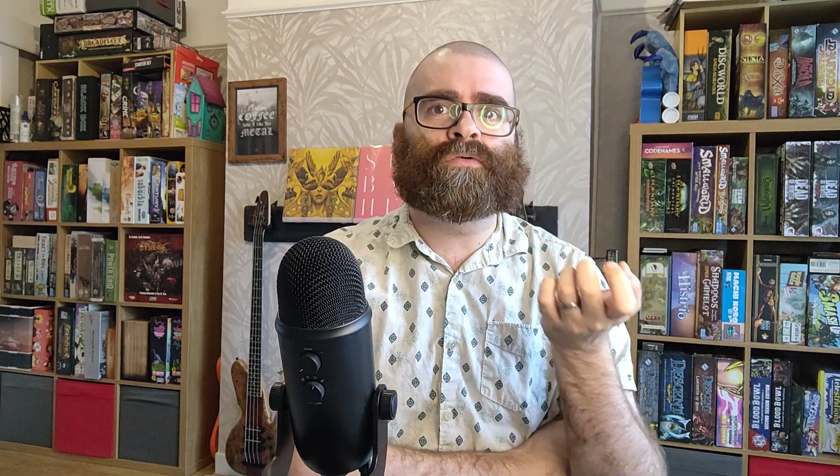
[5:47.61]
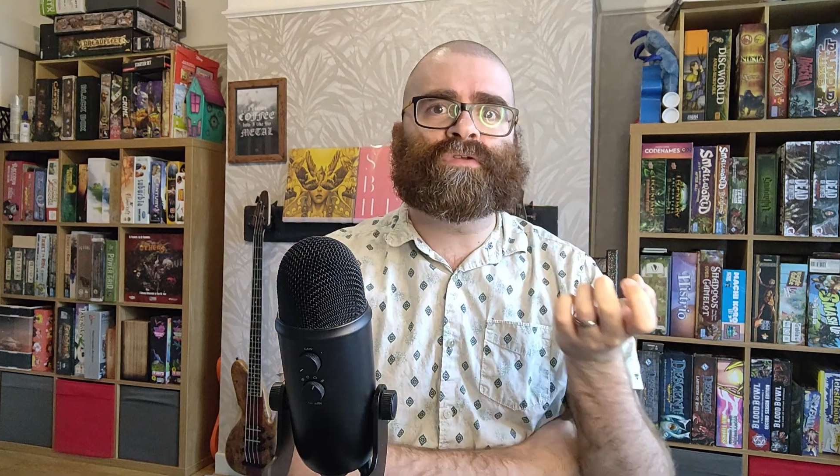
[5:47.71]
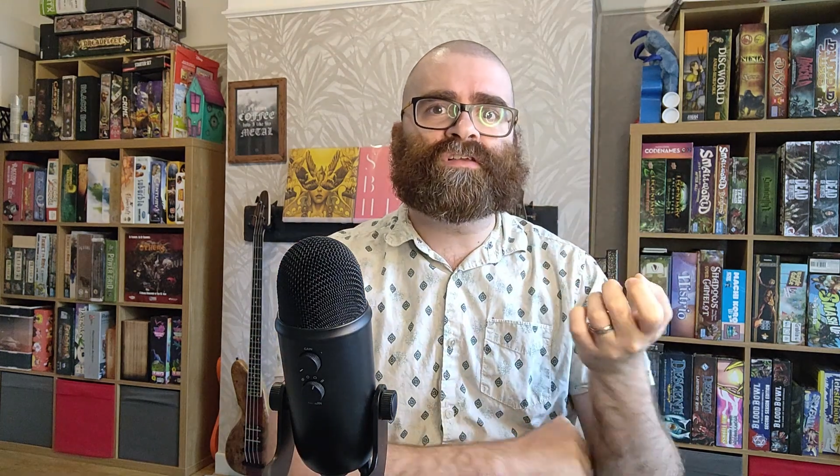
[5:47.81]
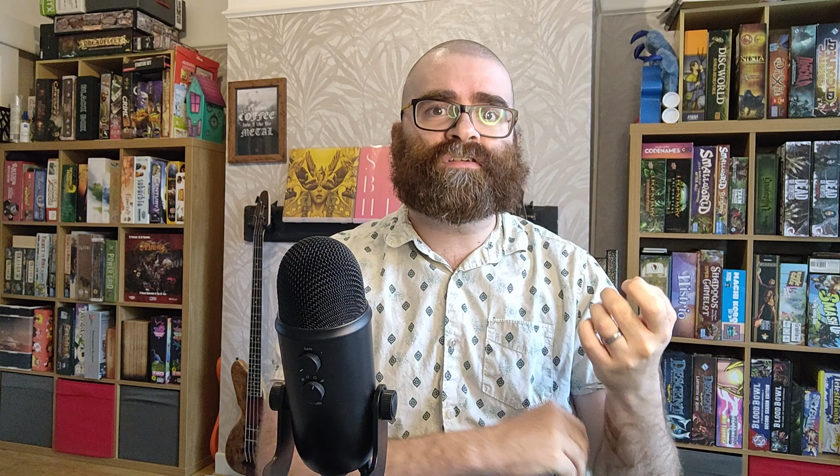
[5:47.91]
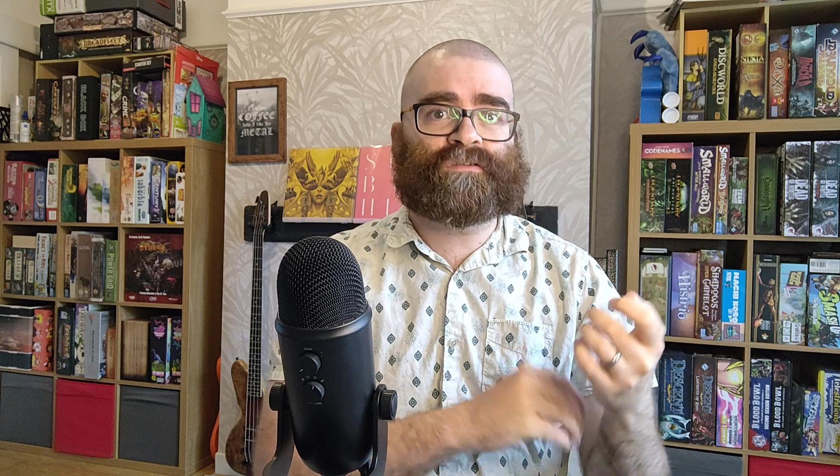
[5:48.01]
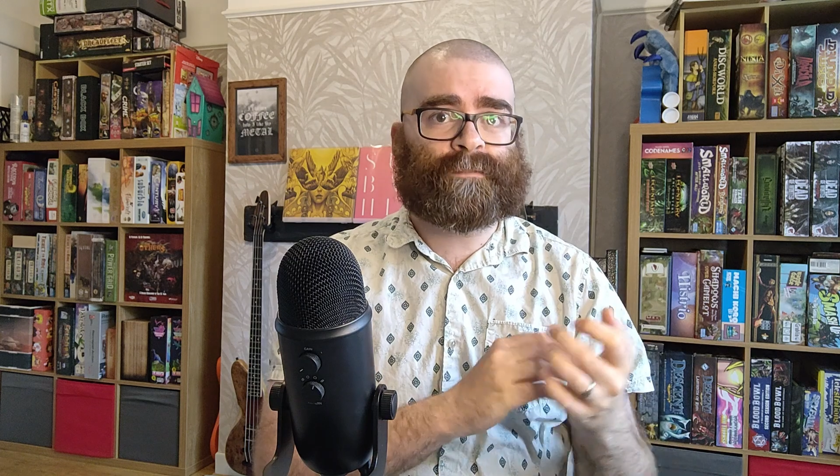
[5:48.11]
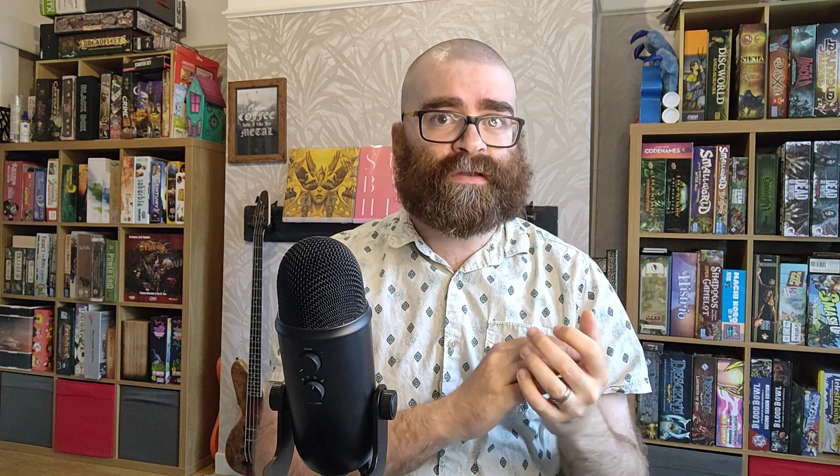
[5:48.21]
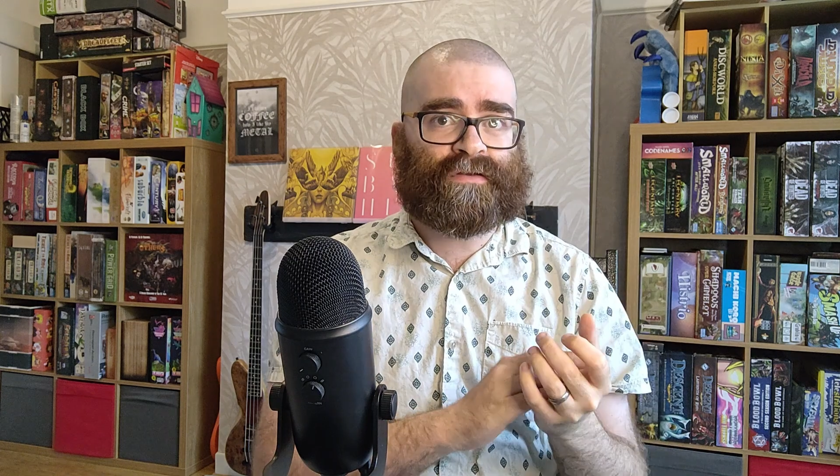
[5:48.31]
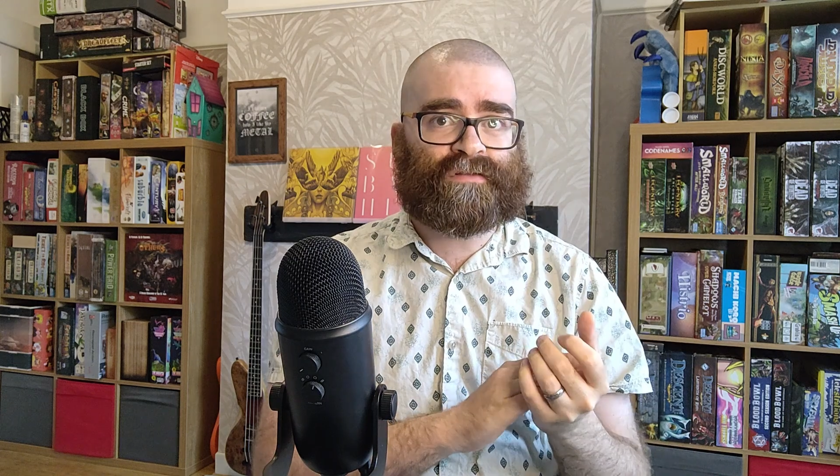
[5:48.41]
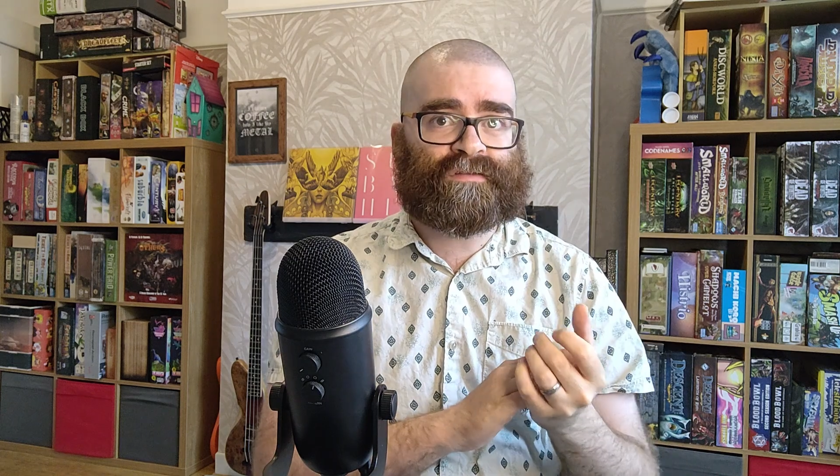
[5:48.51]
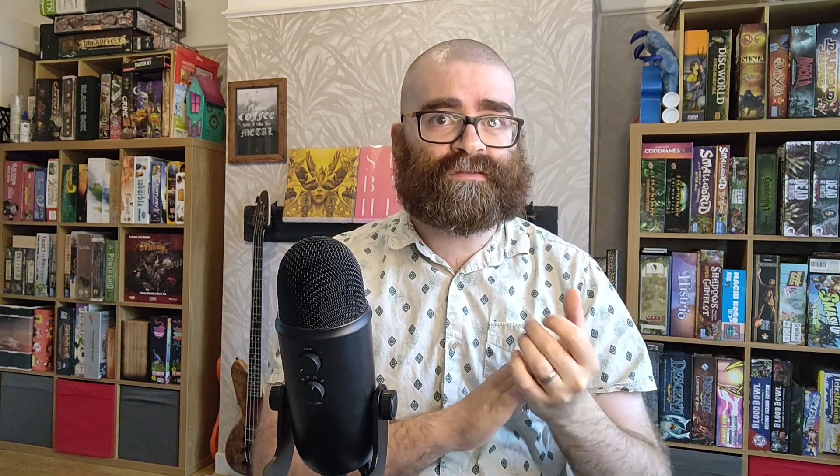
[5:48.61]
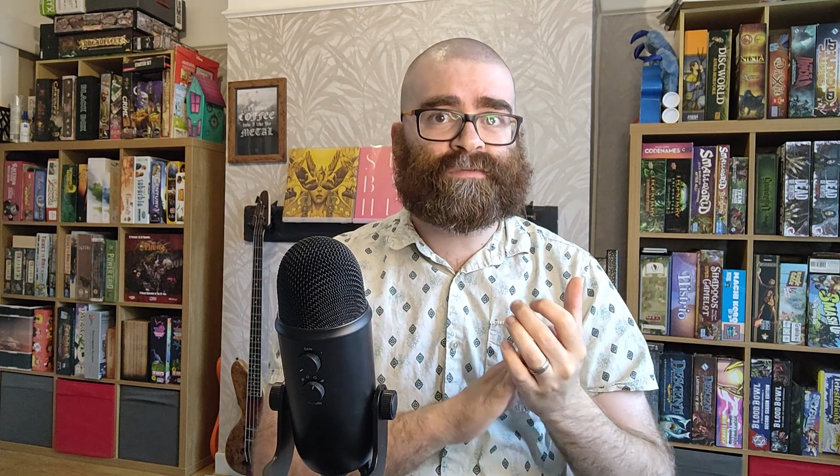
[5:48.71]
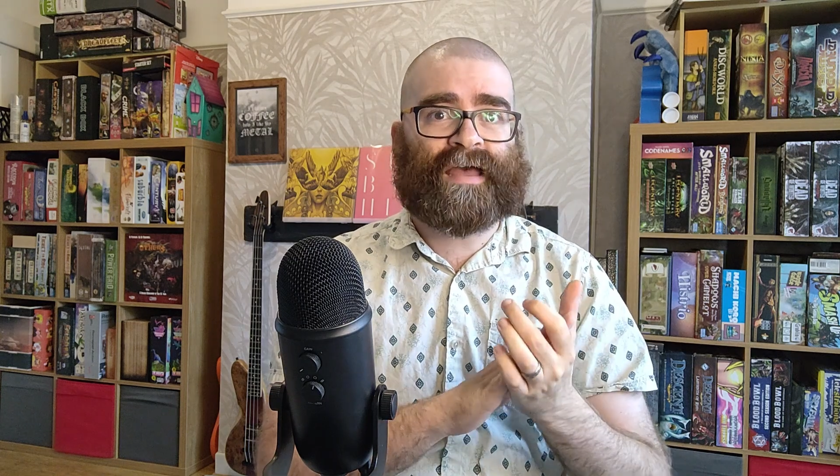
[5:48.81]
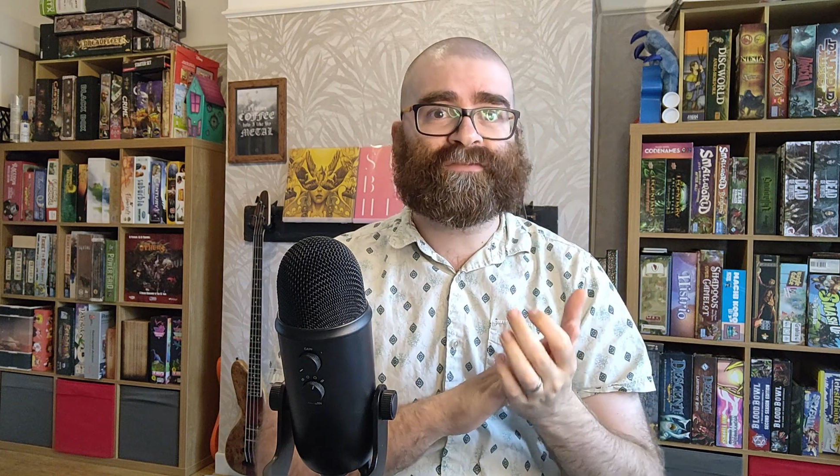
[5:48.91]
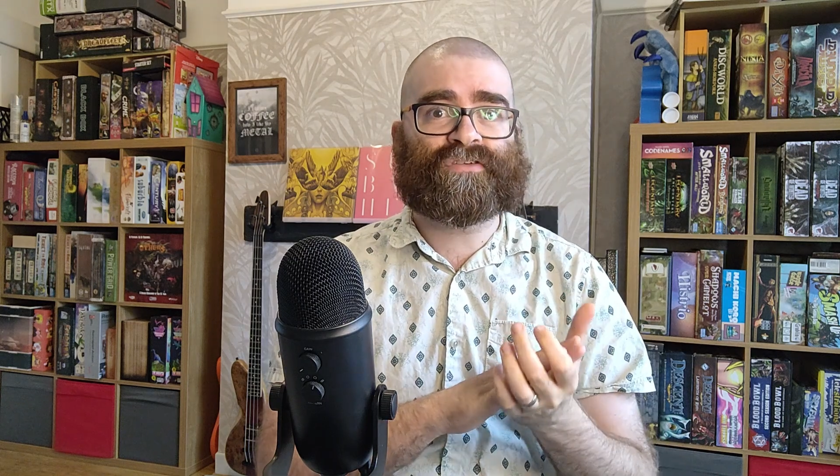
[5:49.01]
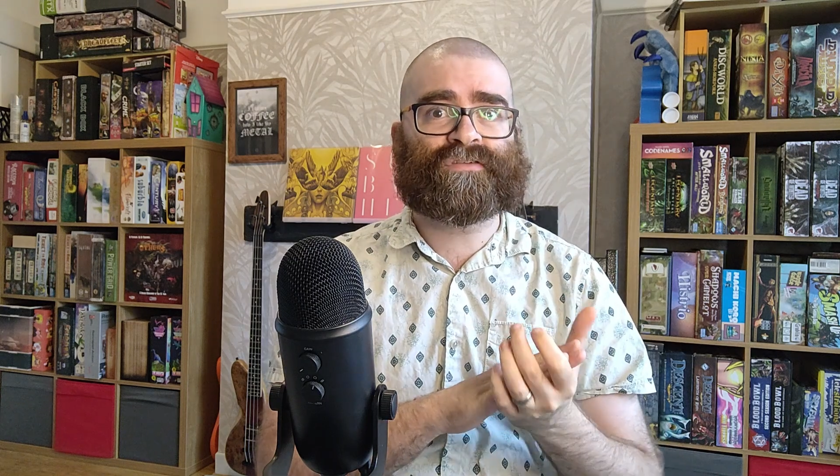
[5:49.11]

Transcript: Courtney's experiences with having